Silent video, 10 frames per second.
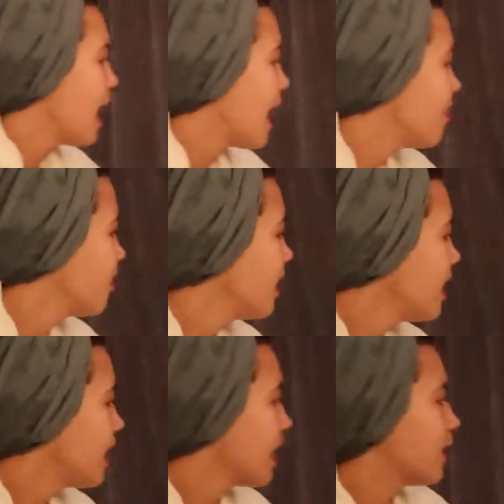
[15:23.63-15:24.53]
And
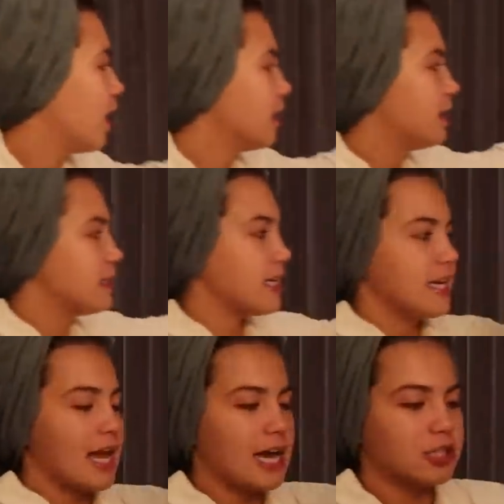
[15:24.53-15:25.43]
then I got this
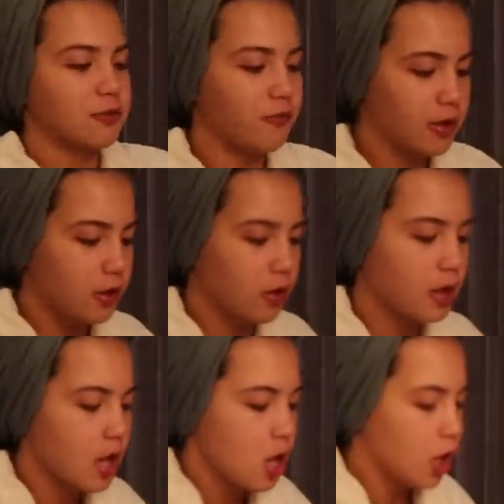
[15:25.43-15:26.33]

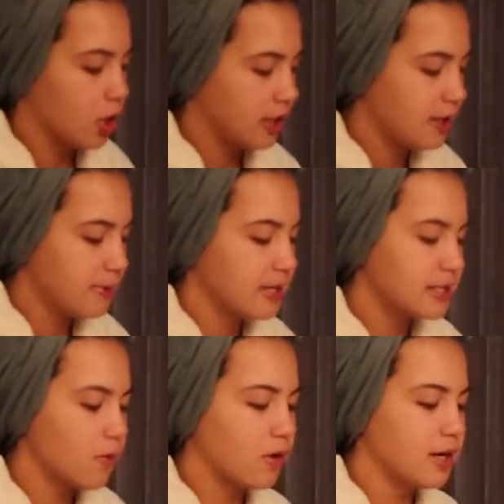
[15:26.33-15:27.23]
Nashville hoodie because
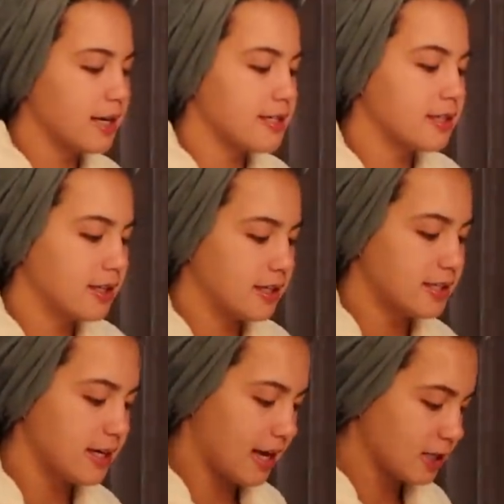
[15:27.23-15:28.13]
I wanted to get something that
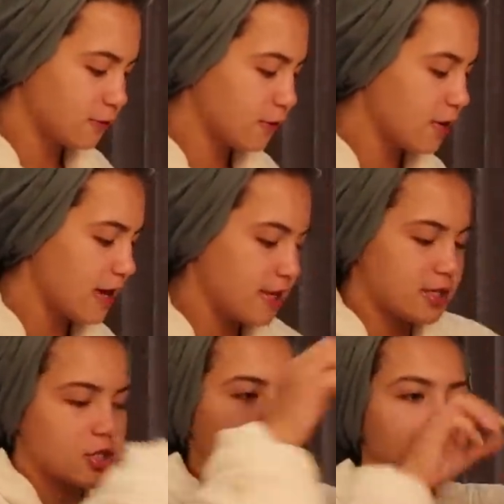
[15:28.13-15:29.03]
said Nashville, and
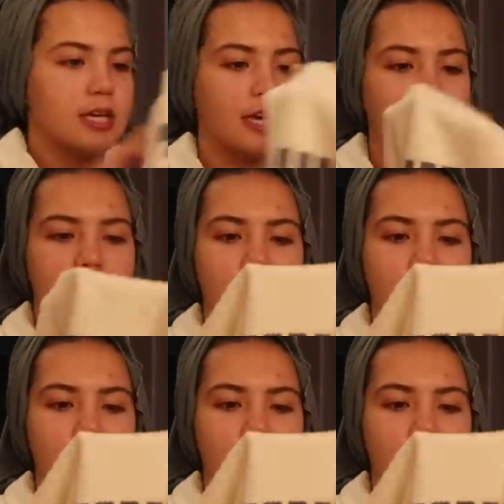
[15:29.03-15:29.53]
this is just like,